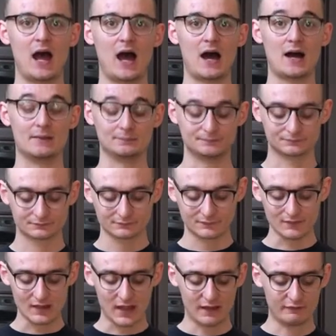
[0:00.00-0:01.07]

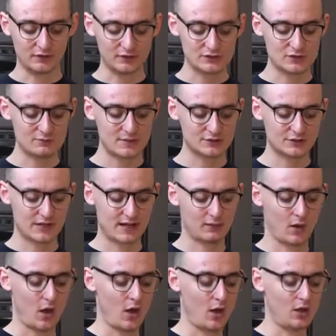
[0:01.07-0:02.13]
I've also measured
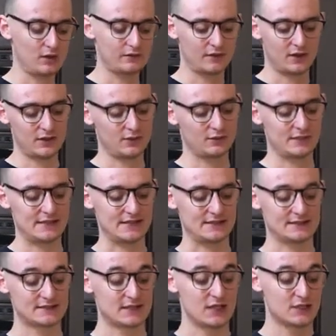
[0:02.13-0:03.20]
out all of our
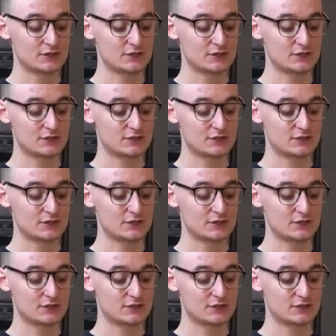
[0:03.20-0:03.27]
ingredients.